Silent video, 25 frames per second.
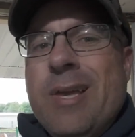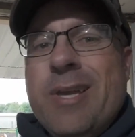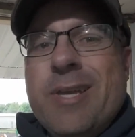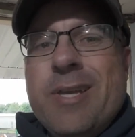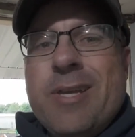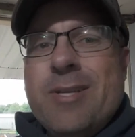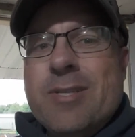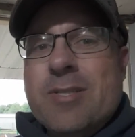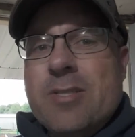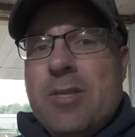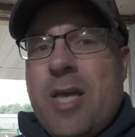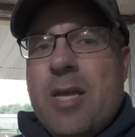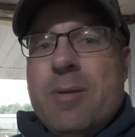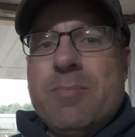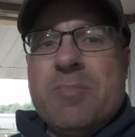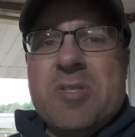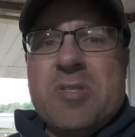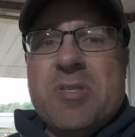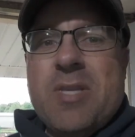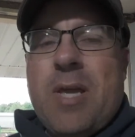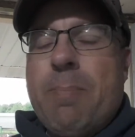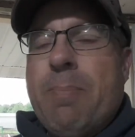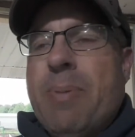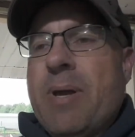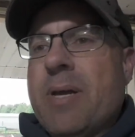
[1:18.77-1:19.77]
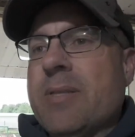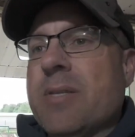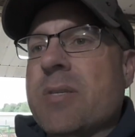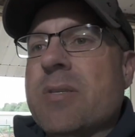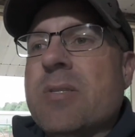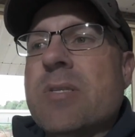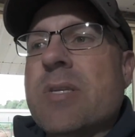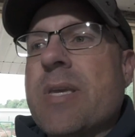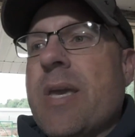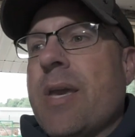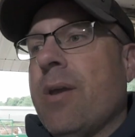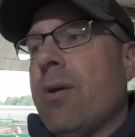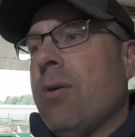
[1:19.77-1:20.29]
You just let them step on the
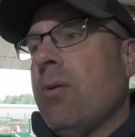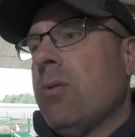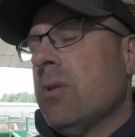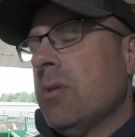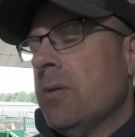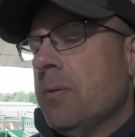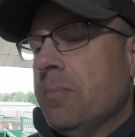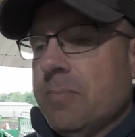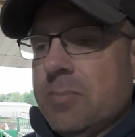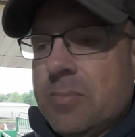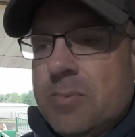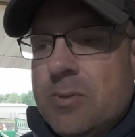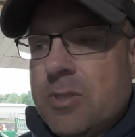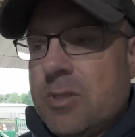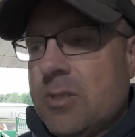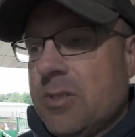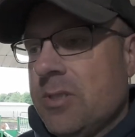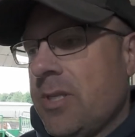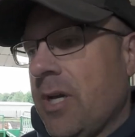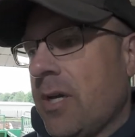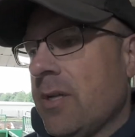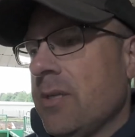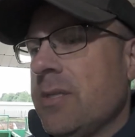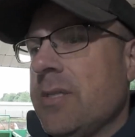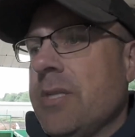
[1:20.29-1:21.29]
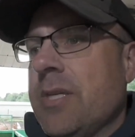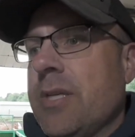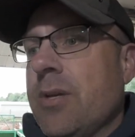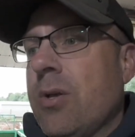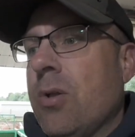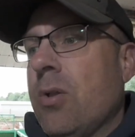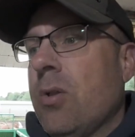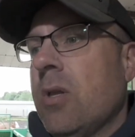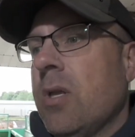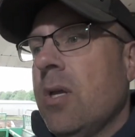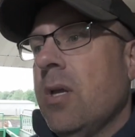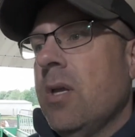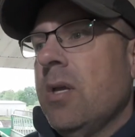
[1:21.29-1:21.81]
scale, done
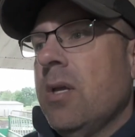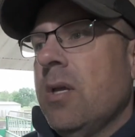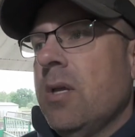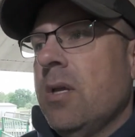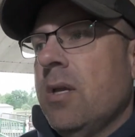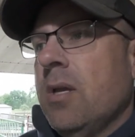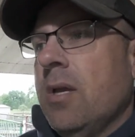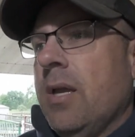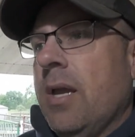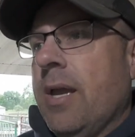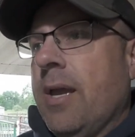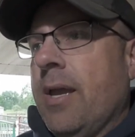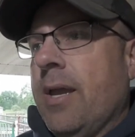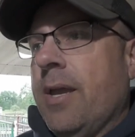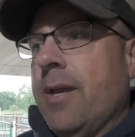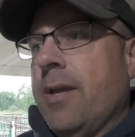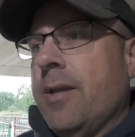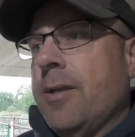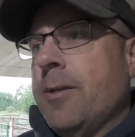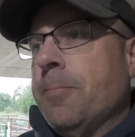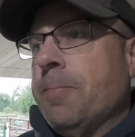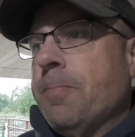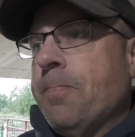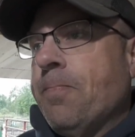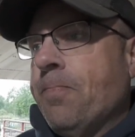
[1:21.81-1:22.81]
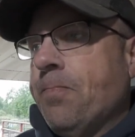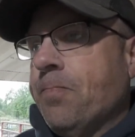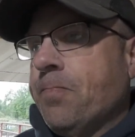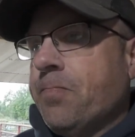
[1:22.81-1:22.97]
deal. And